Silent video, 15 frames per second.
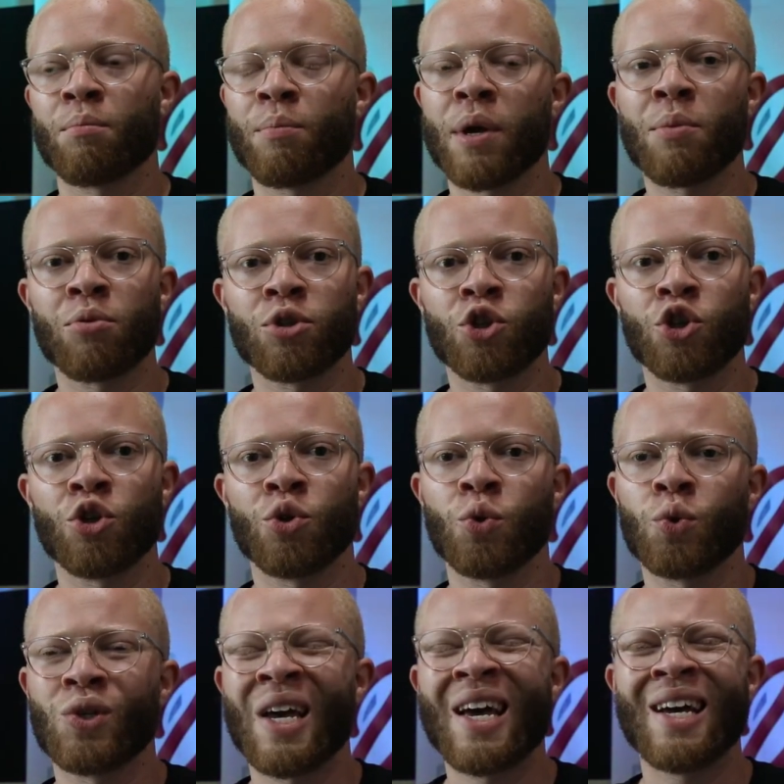people should
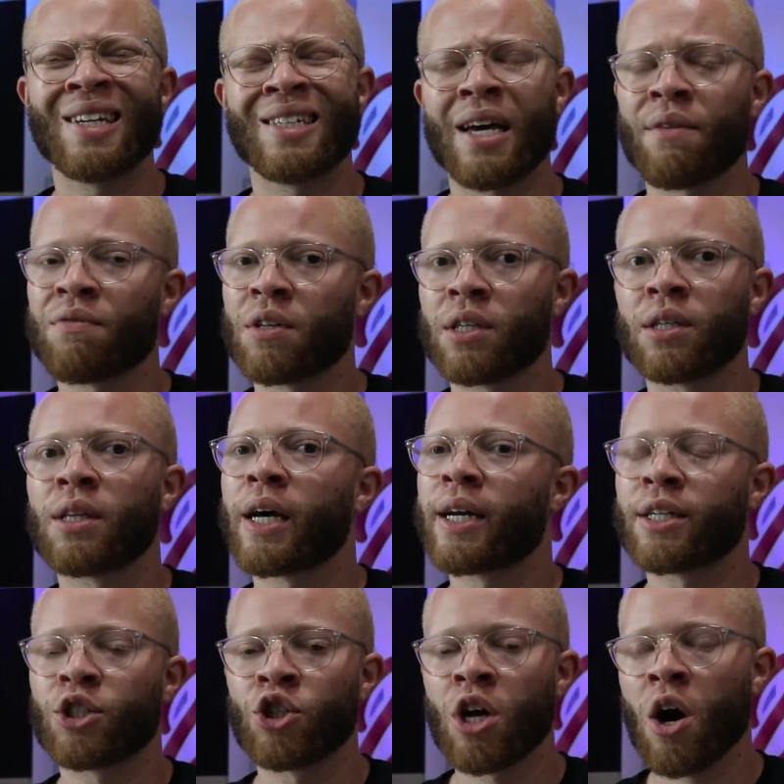use, definitely let
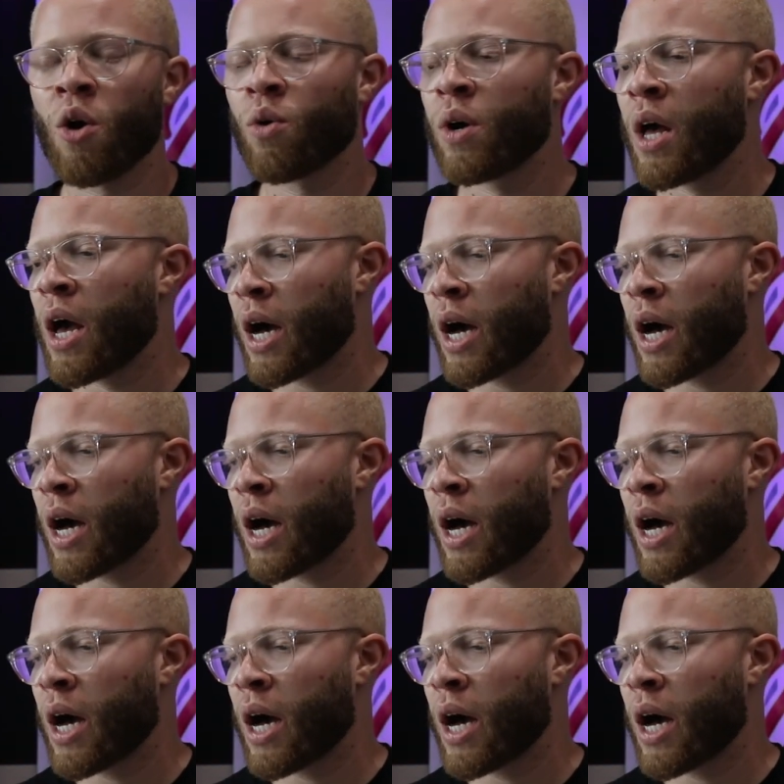us know.